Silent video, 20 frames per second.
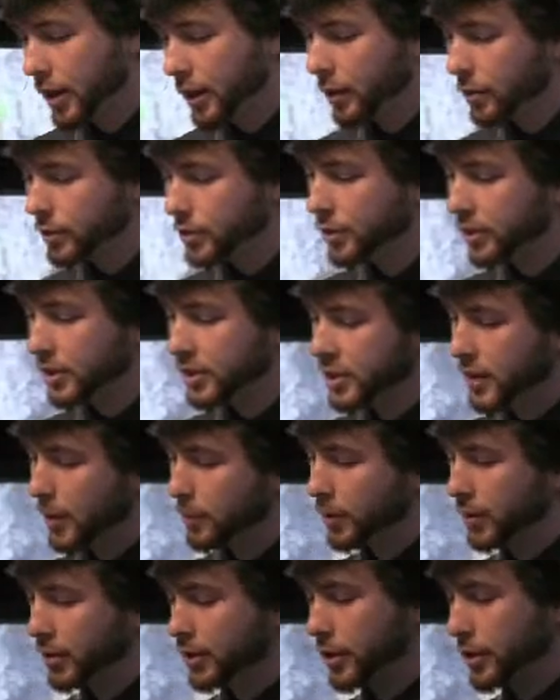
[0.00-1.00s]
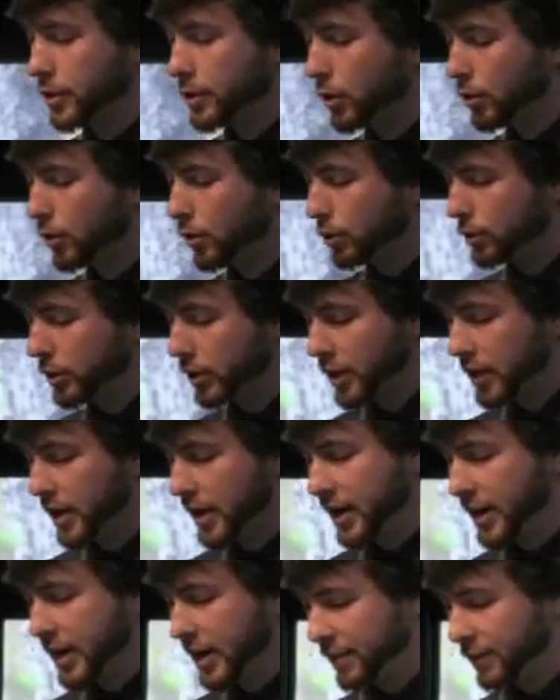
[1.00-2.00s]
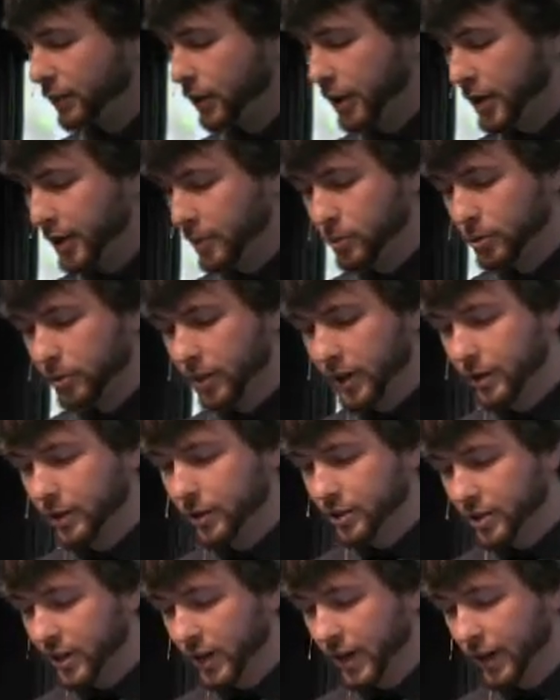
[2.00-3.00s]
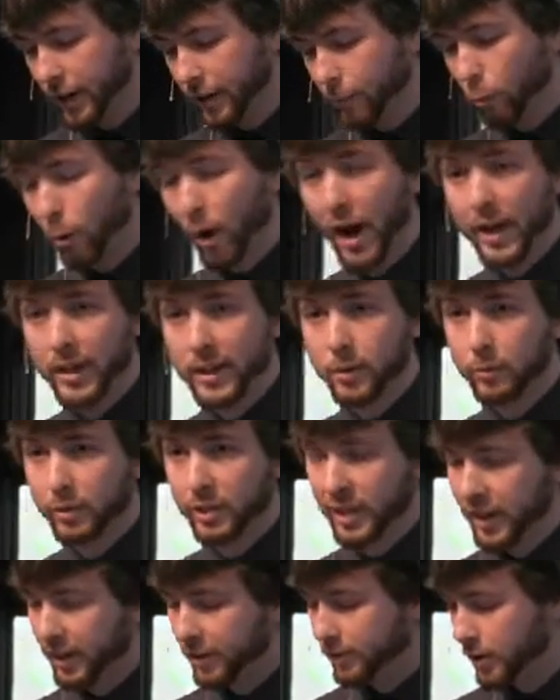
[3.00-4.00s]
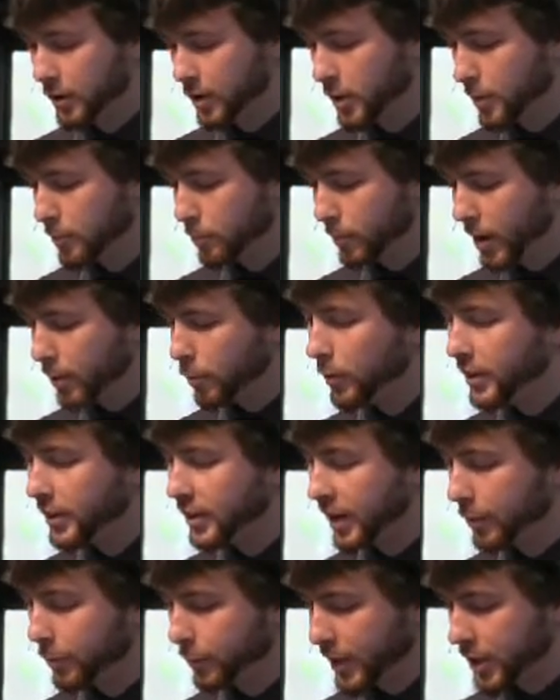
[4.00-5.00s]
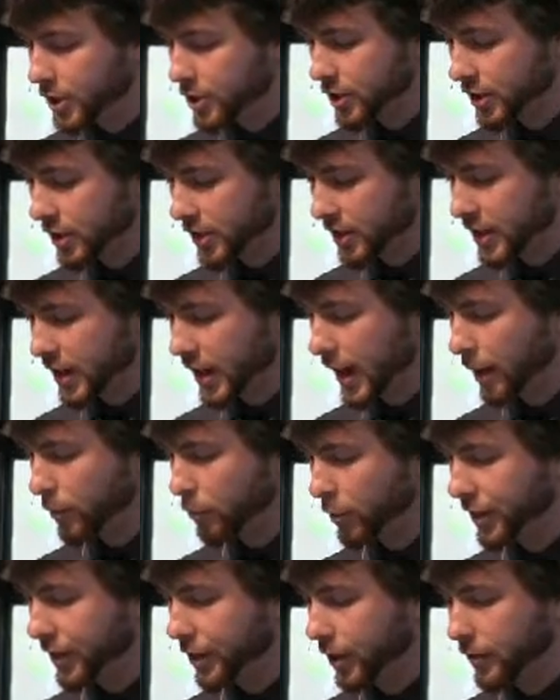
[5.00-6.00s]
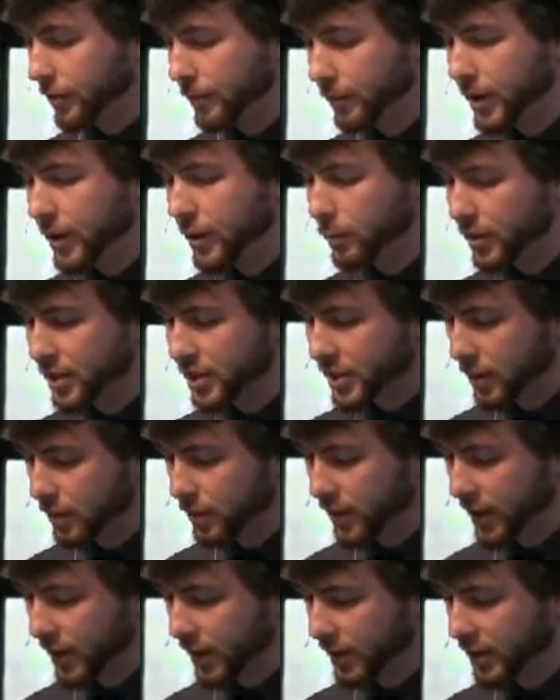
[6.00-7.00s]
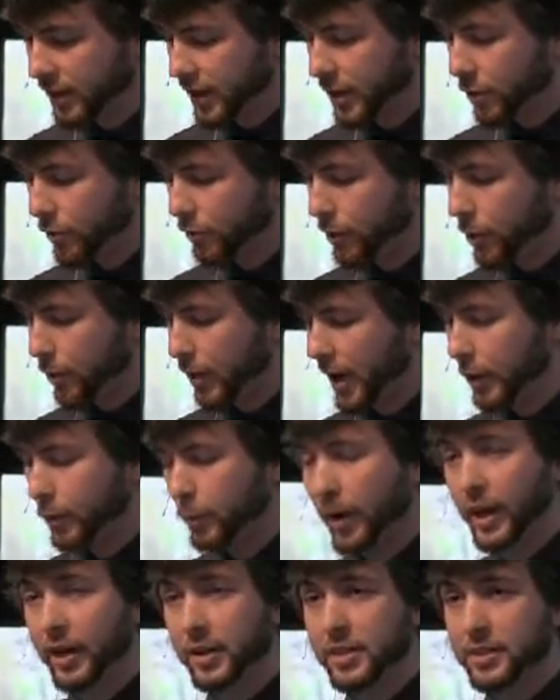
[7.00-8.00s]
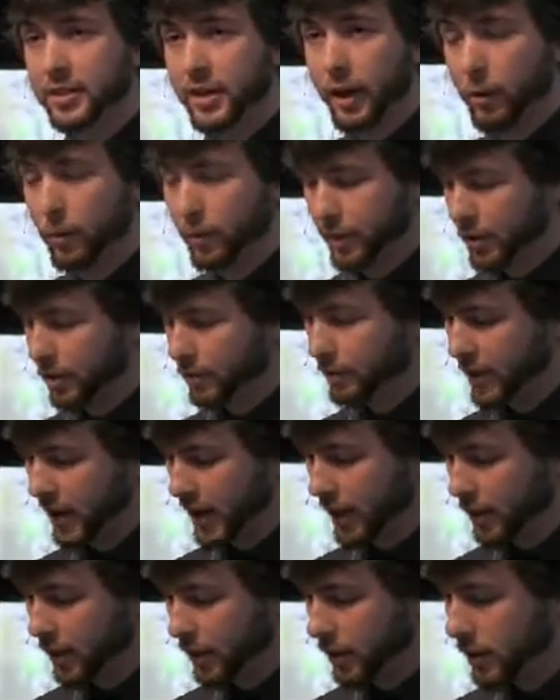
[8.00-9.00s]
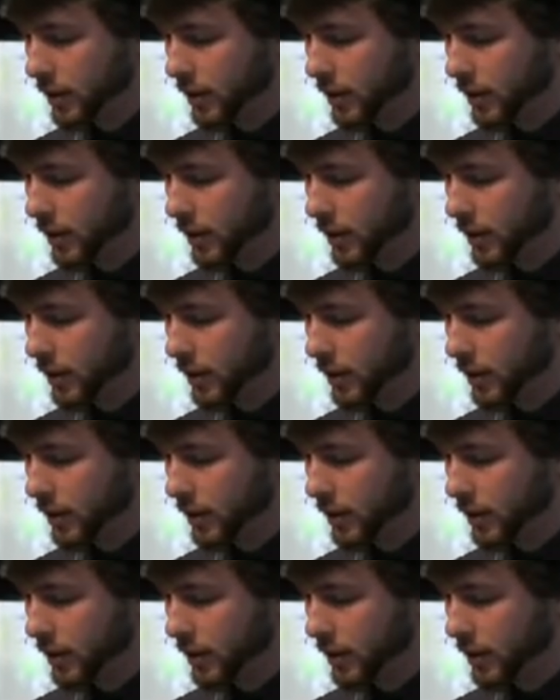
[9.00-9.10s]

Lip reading: Those who accept what they are told and never come to an understanding of why they believe may one day reach the time when they're confronted with something they don't know how to reconcile with their faith.